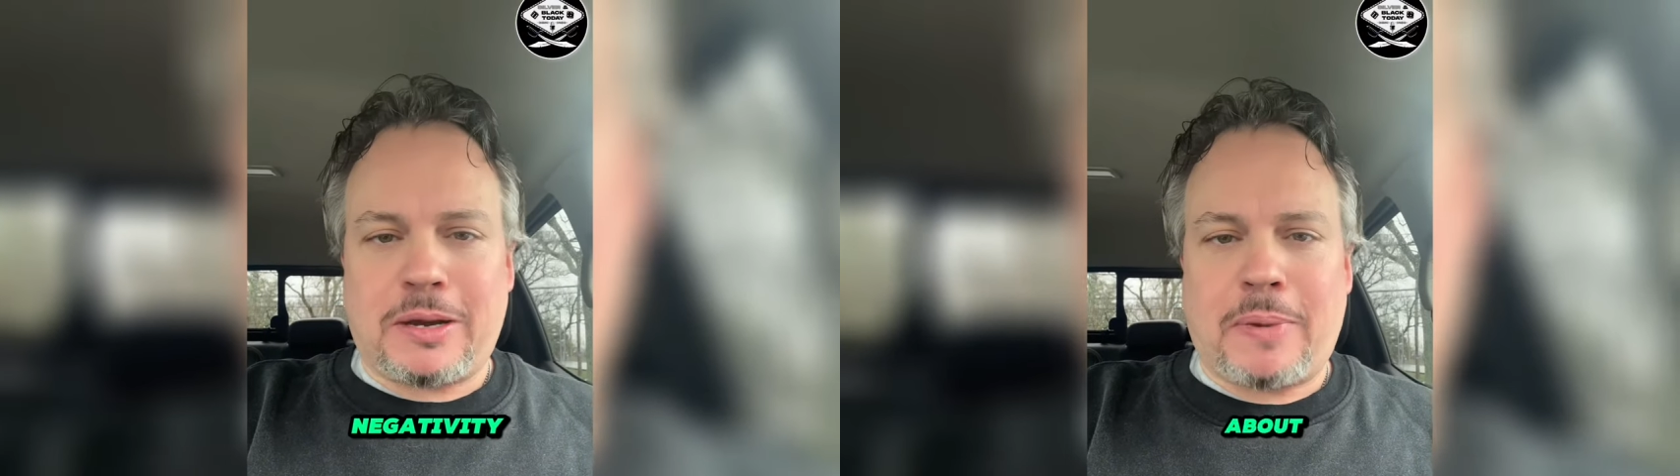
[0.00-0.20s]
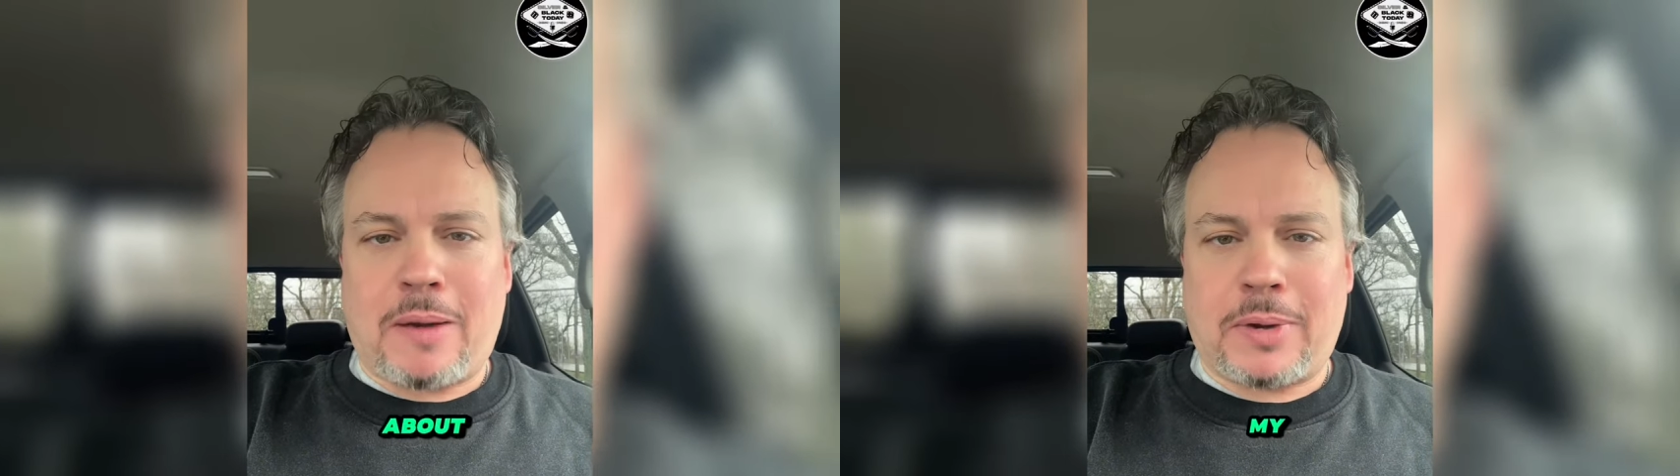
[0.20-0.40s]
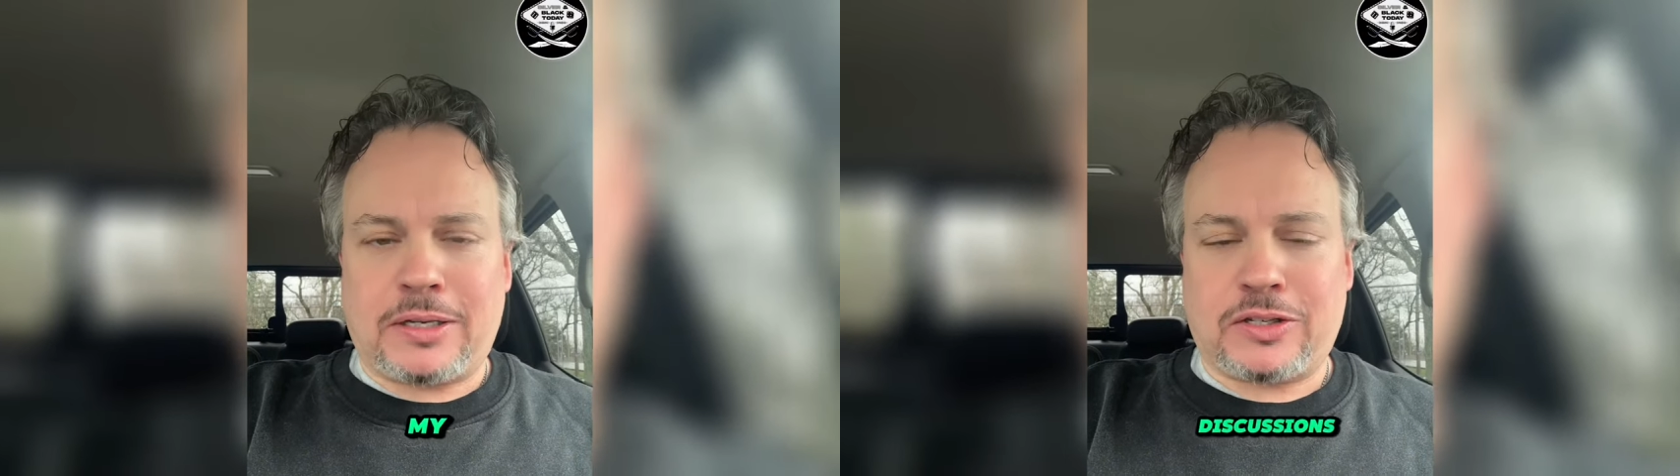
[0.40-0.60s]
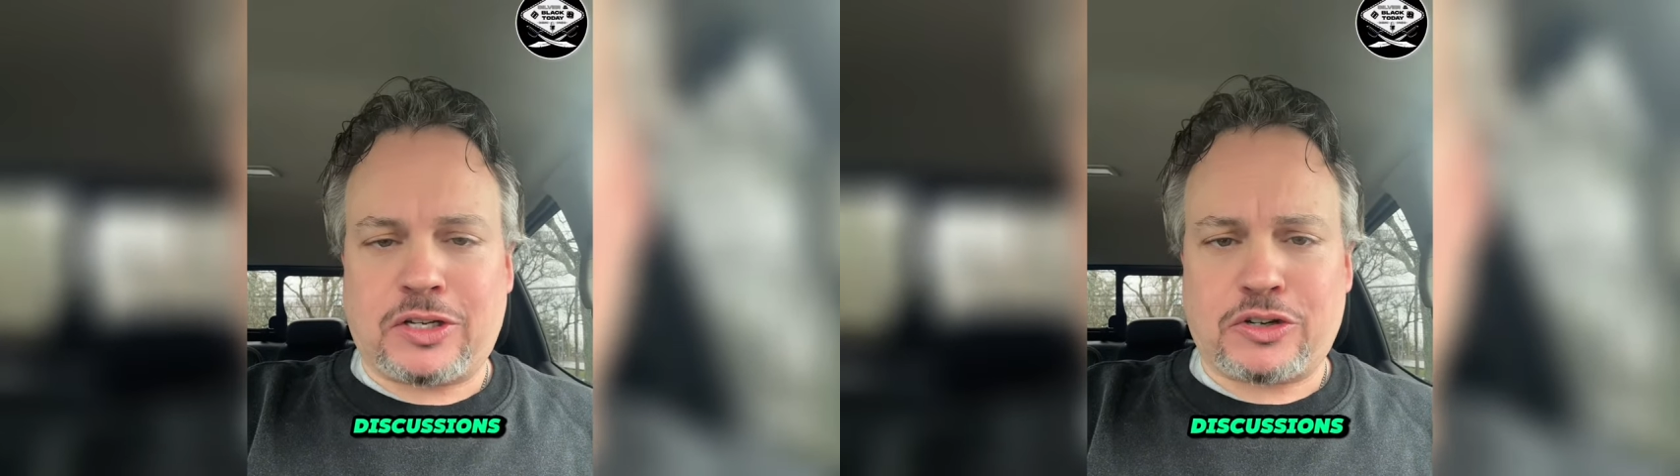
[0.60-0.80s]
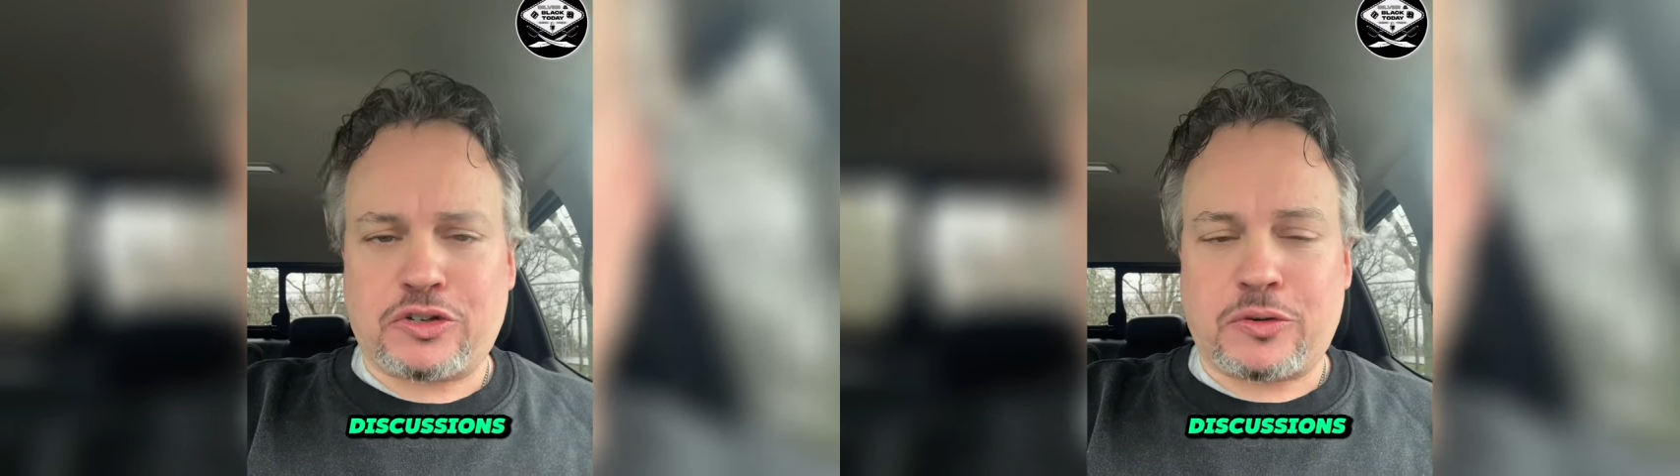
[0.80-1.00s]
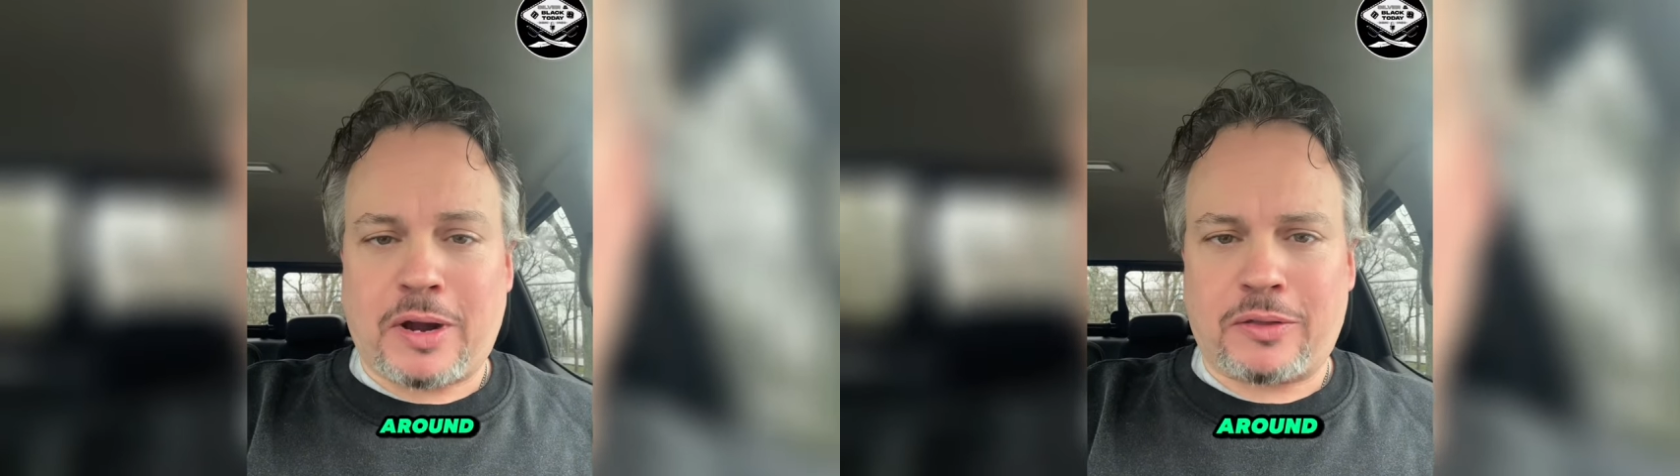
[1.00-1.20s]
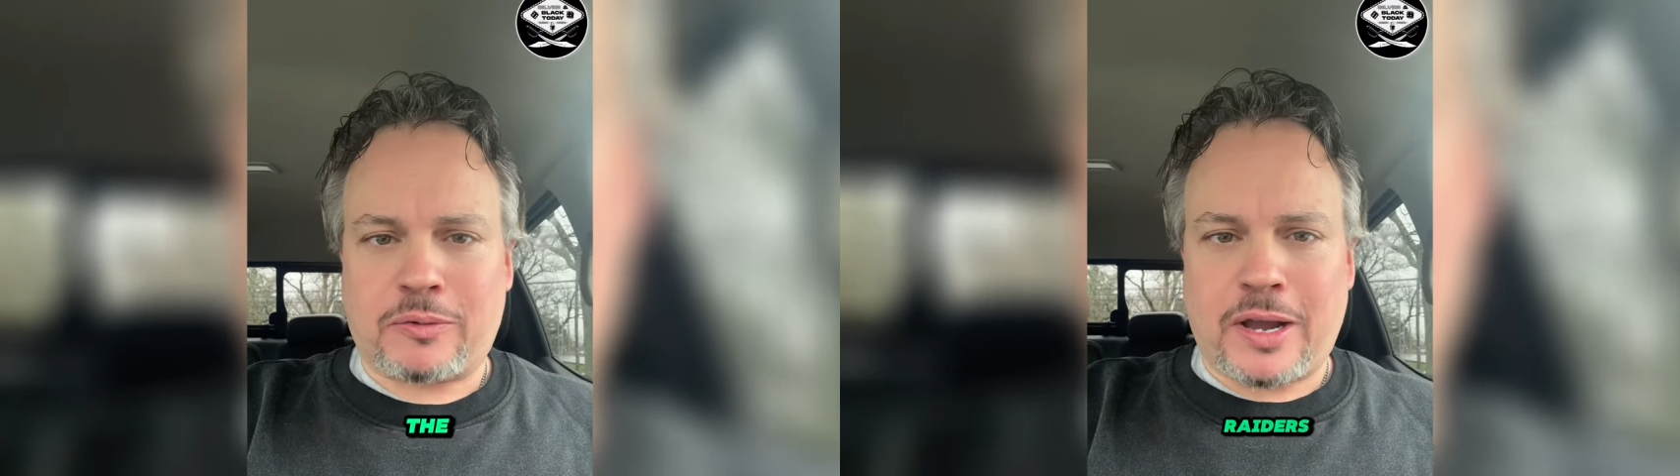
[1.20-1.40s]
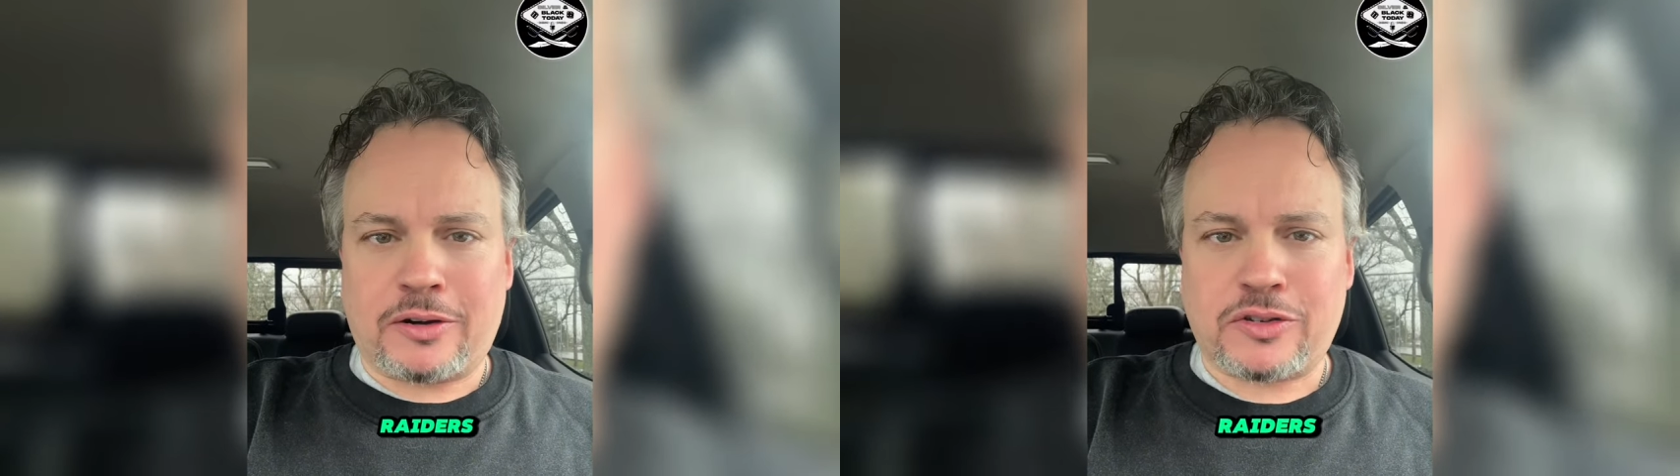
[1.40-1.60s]
about my discussions around the
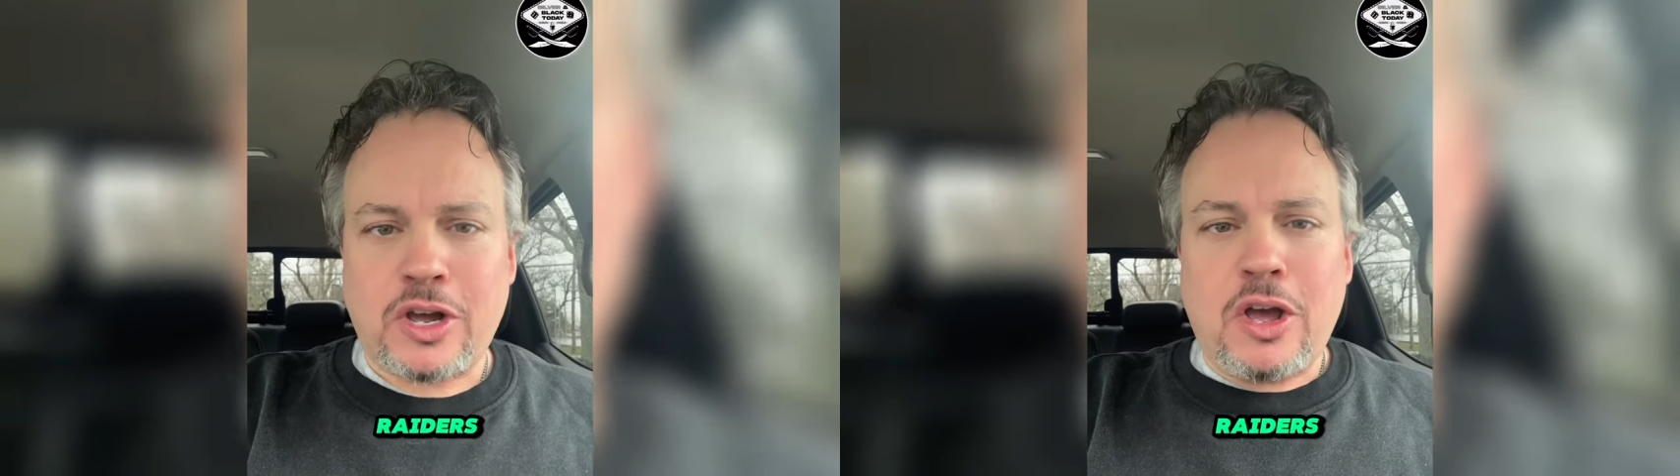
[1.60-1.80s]
Raiders.